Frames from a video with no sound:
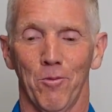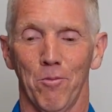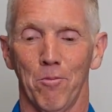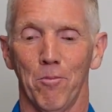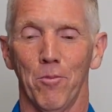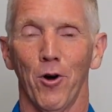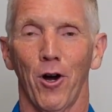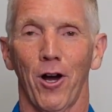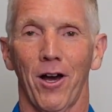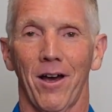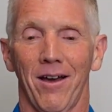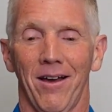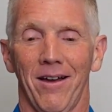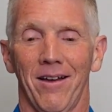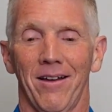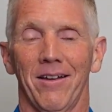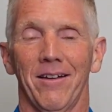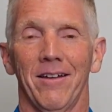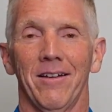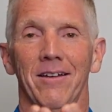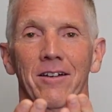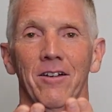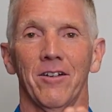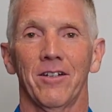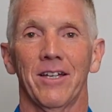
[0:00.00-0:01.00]
book.
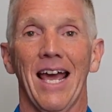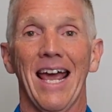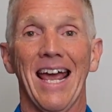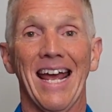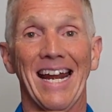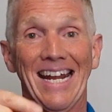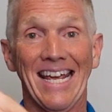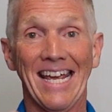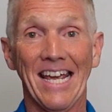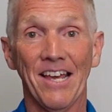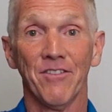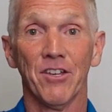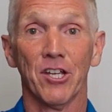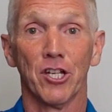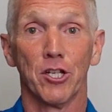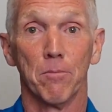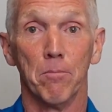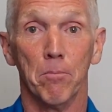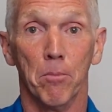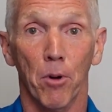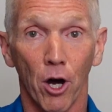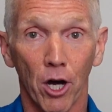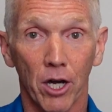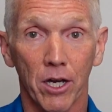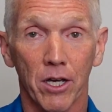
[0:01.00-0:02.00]
Okay, and in this
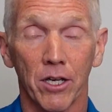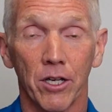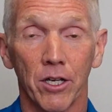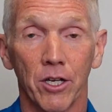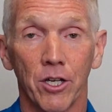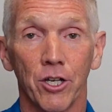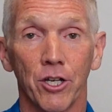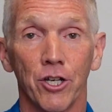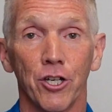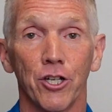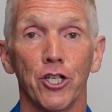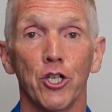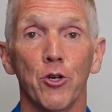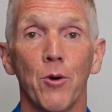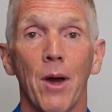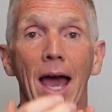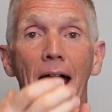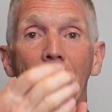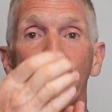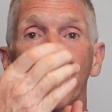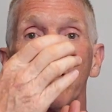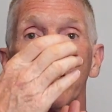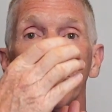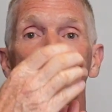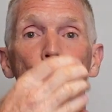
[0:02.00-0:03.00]
book, you
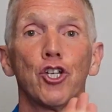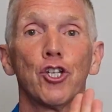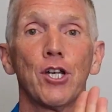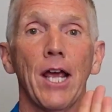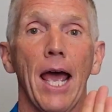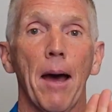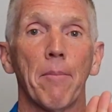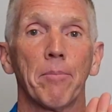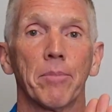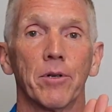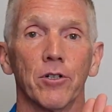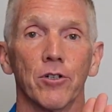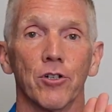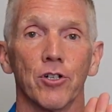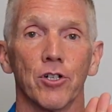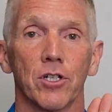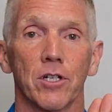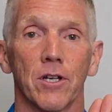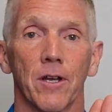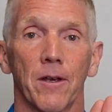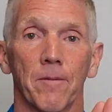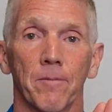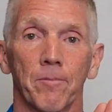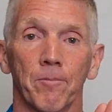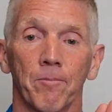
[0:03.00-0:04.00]
have chapters.
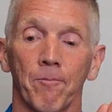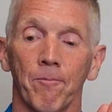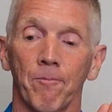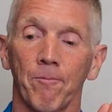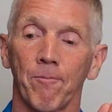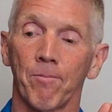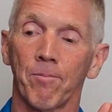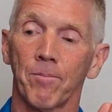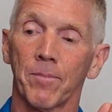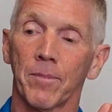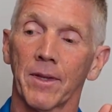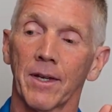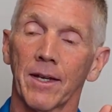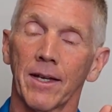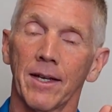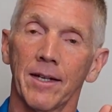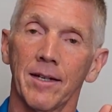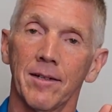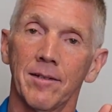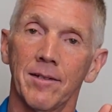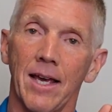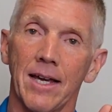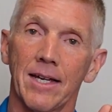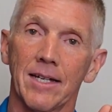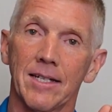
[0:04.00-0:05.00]

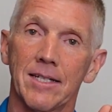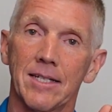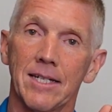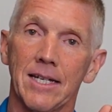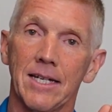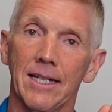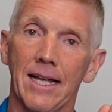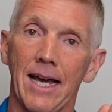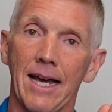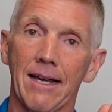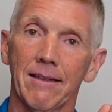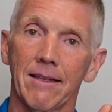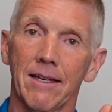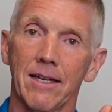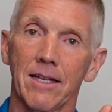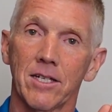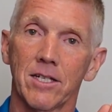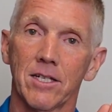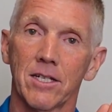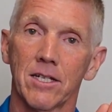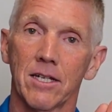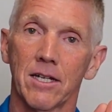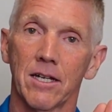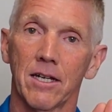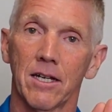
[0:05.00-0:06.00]
Take a C like
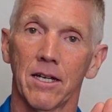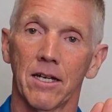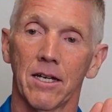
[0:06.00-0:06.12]
this,